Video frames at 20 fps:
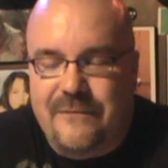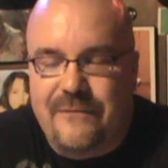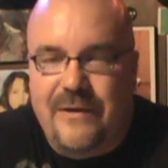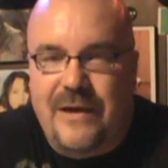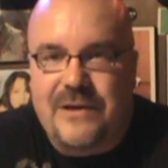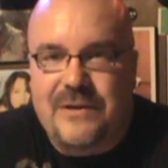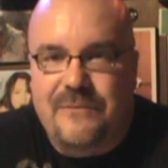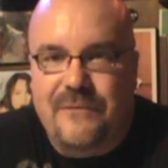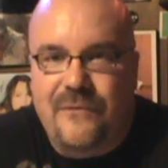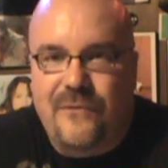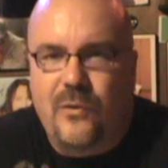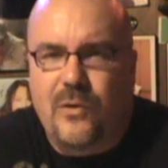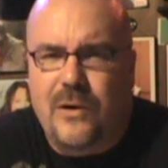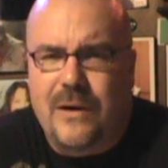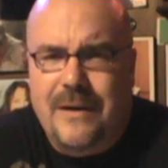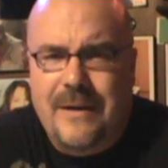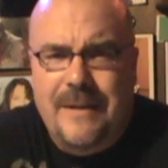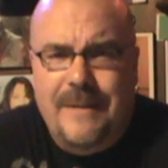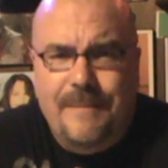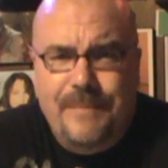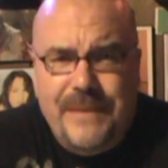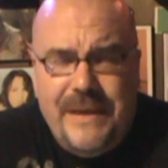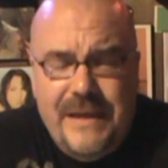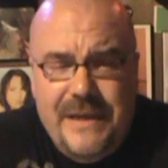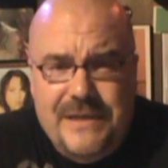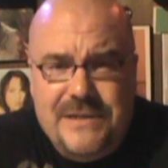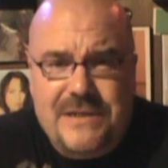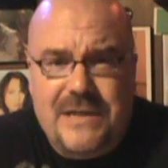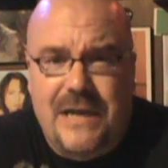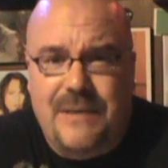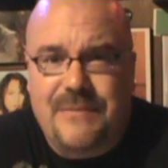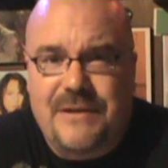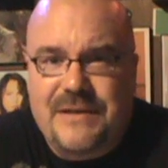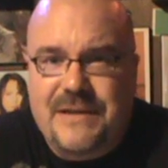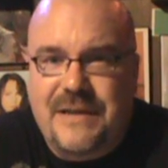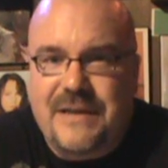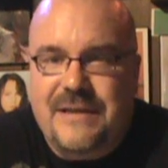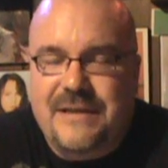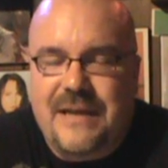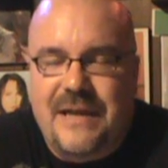Volume 4. Each time they
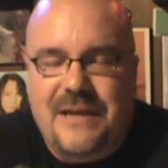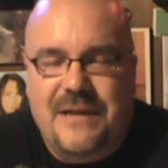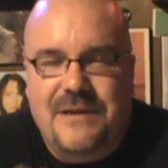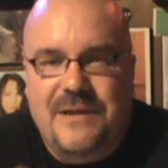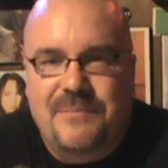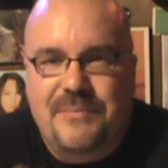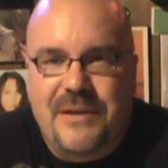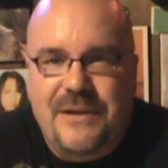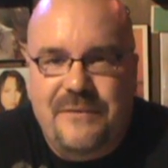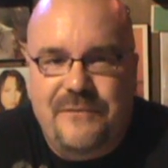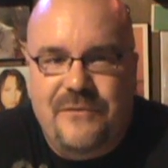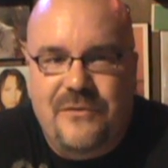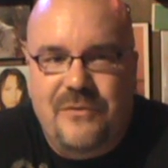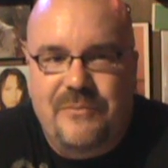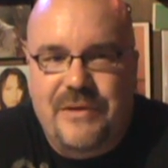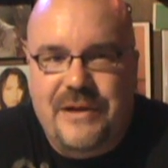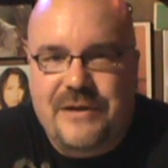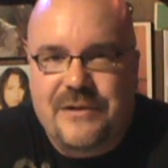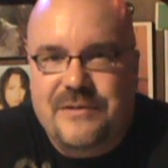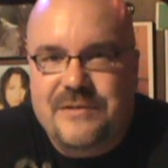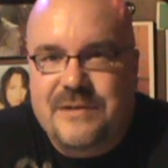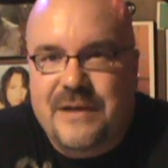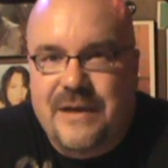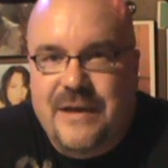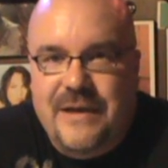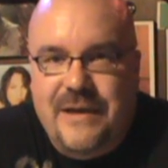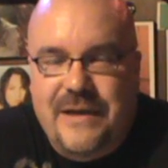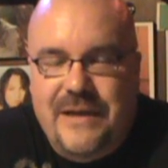take 10 independent filmmakers,